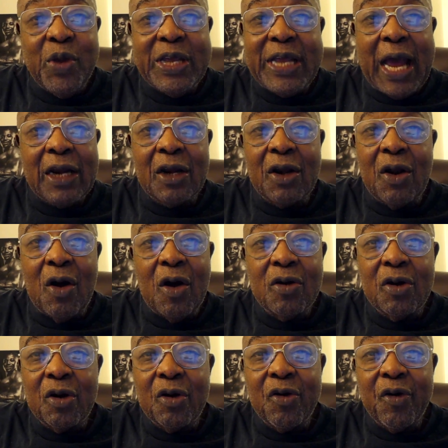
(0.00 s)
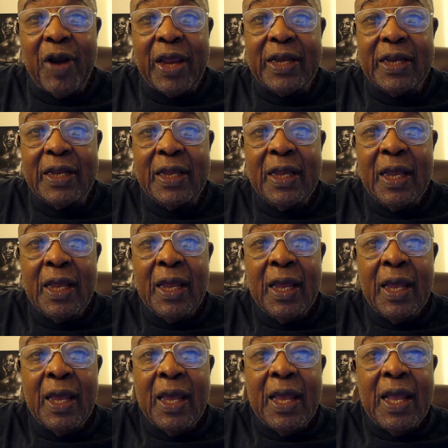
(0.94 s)
we got along great.
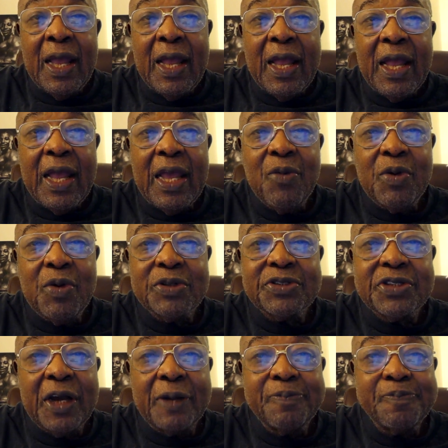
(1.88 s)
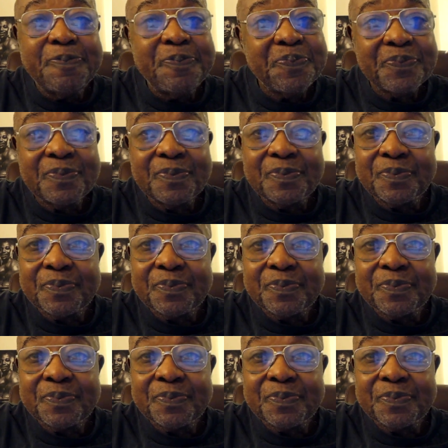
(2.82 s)
He was um,